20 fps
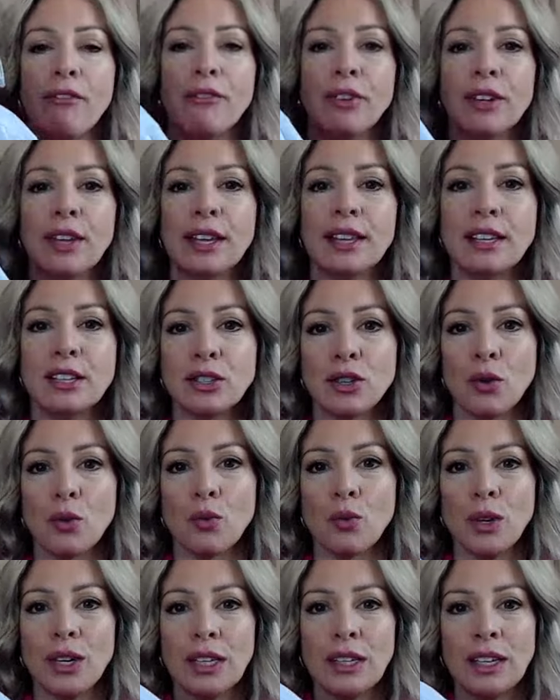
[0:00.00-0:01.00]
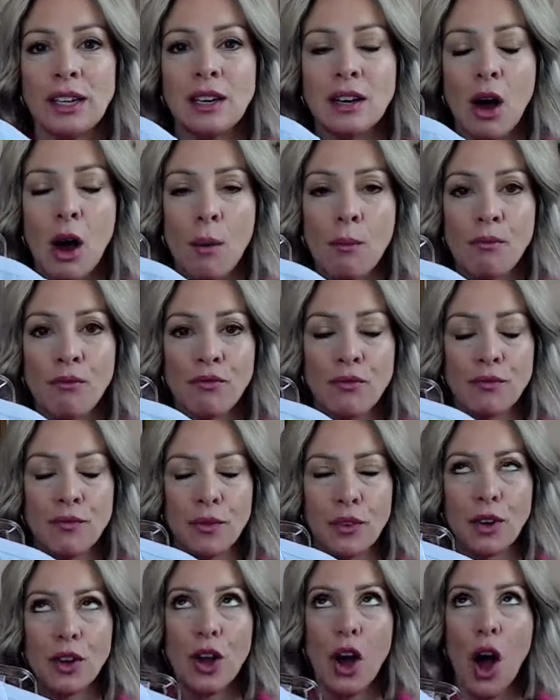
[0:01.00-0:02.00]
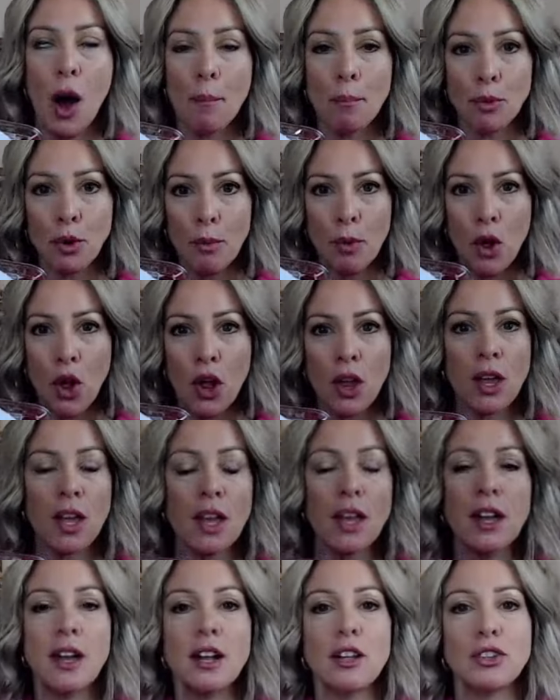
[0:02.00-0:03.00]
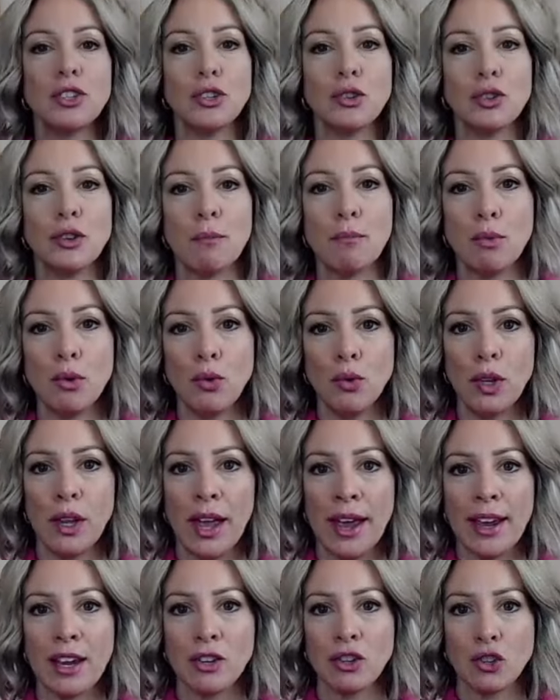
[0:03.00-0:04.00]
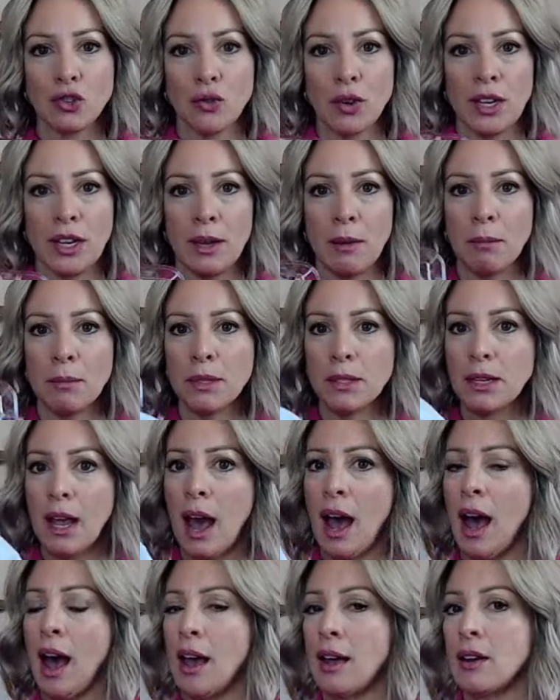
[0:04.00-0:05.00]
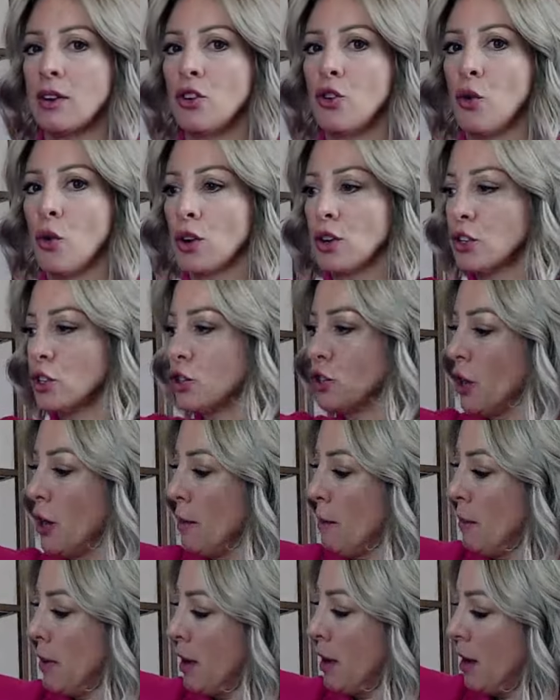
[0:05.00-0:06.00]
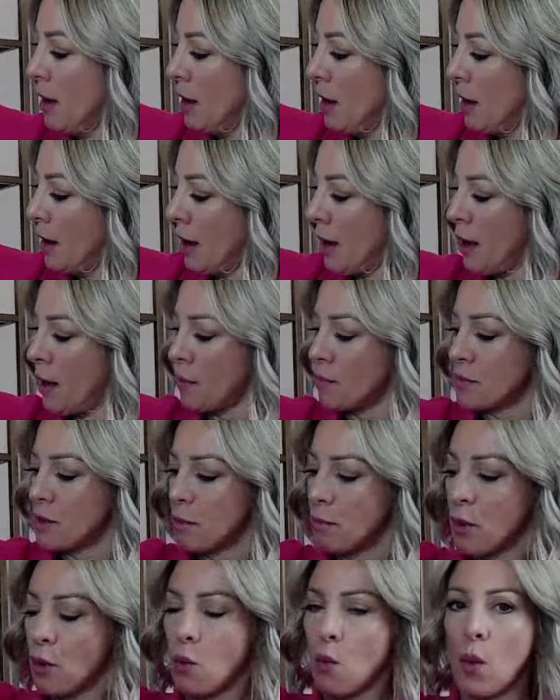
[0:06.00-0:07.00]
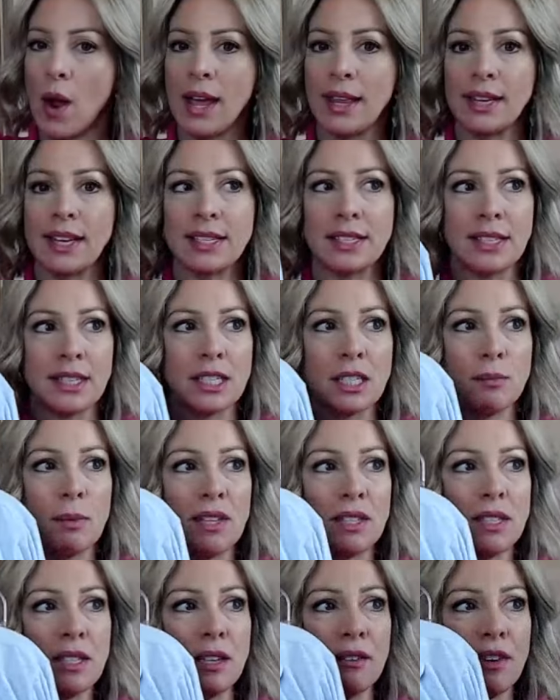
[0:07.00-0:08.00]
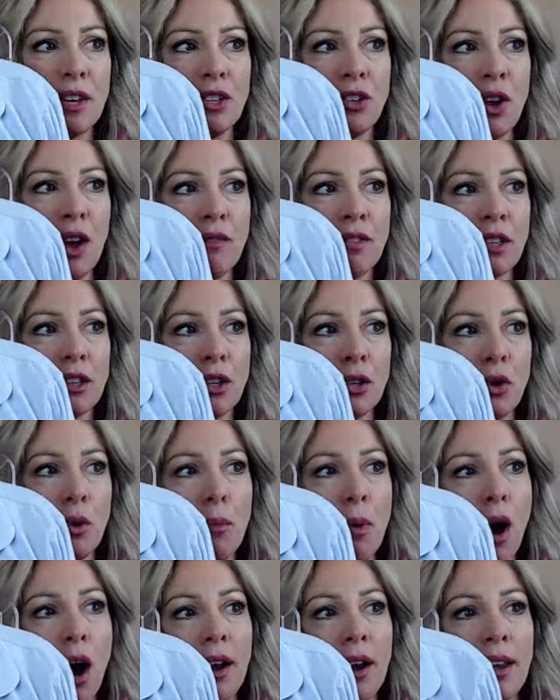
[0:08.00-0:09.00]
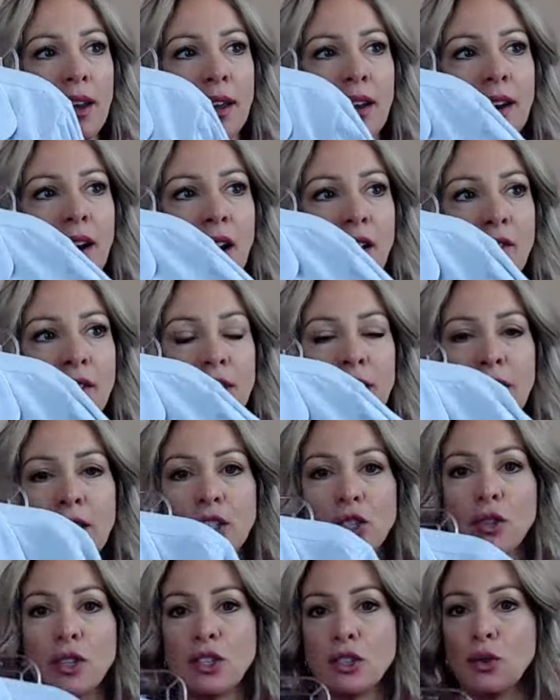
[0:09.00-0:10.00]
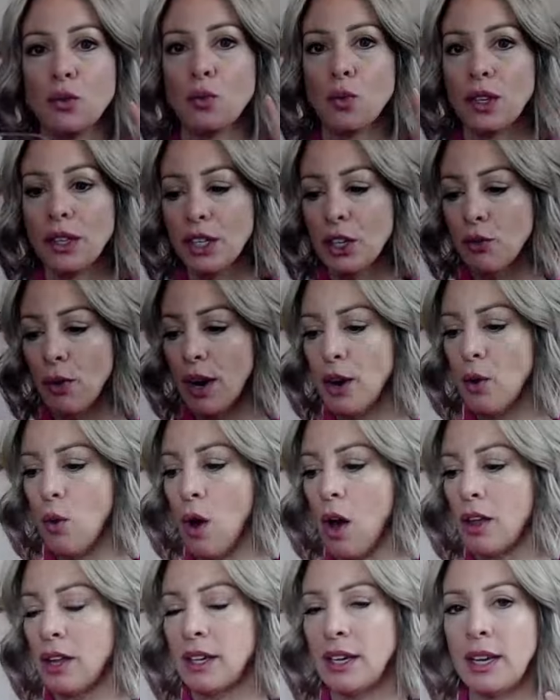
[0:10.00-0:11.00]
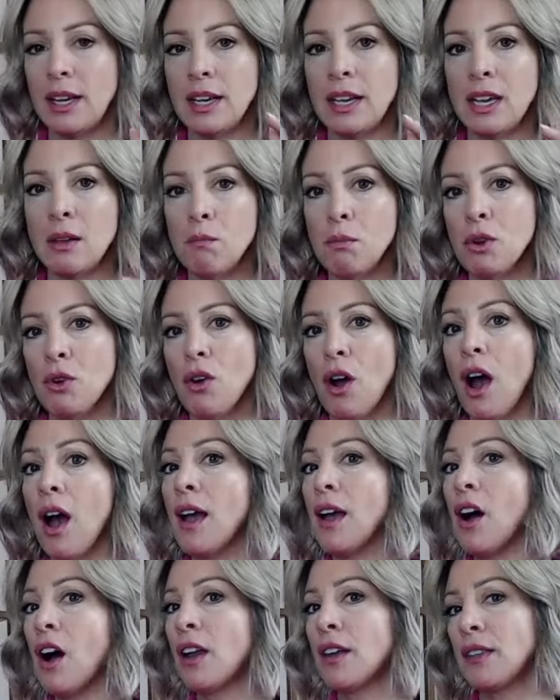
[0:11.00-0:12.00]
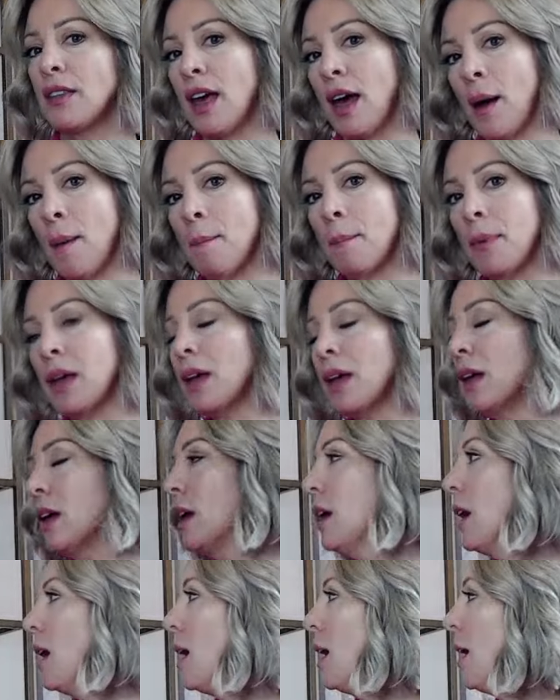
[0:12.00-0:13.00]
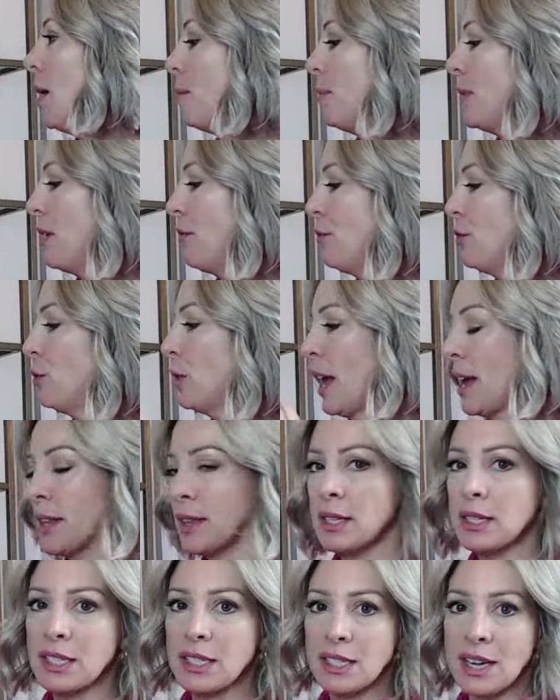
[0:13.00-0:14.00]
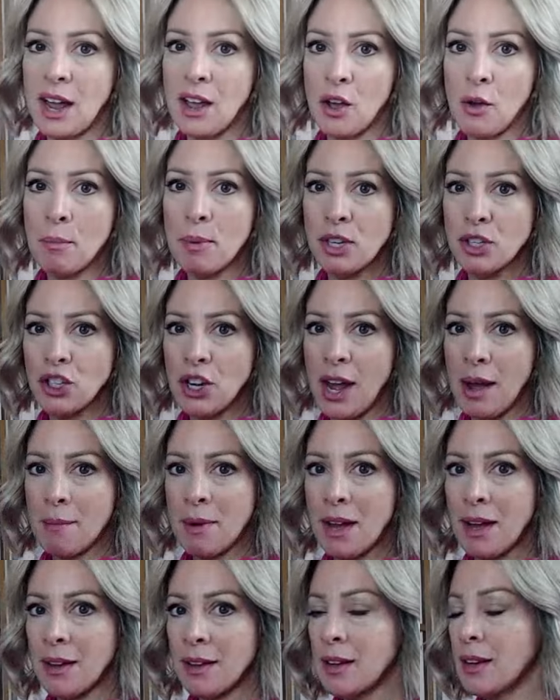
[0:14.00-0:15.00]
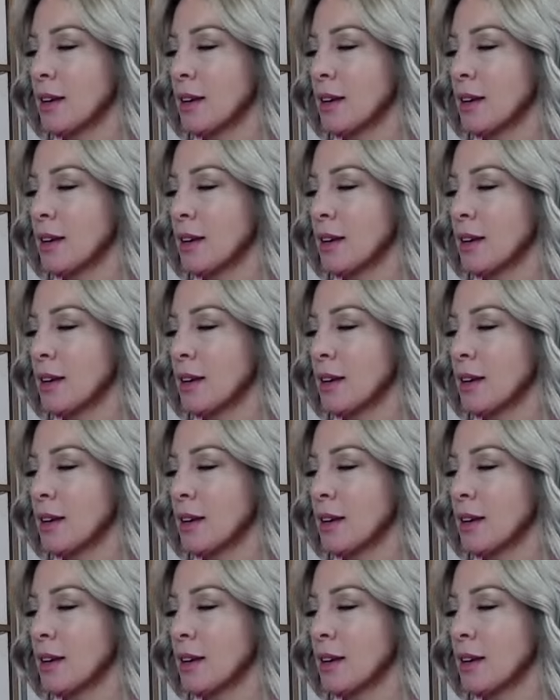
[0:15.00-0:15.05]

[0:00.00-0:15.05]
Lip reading: I feel like these are really comparable to the Moonlight Dreams at Nordstrom, but way less expensive, and you have the little pocket and everything. So these are really great quality. Keep your eye on them if you like this style pajama.